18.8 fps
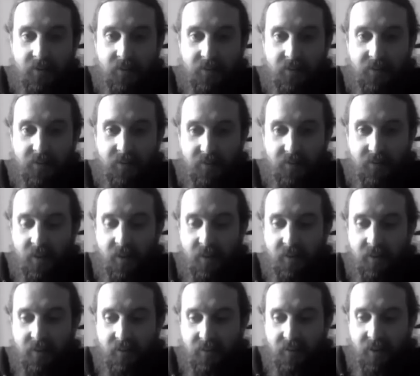yeah,
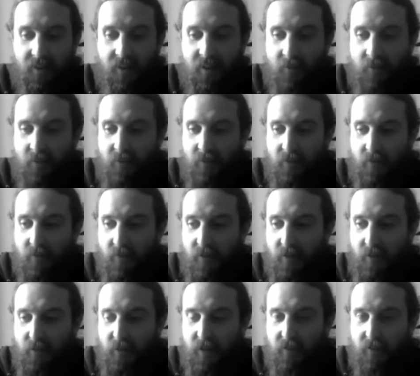we're very very
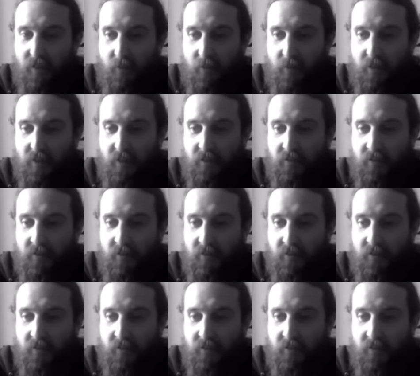lucky that we can.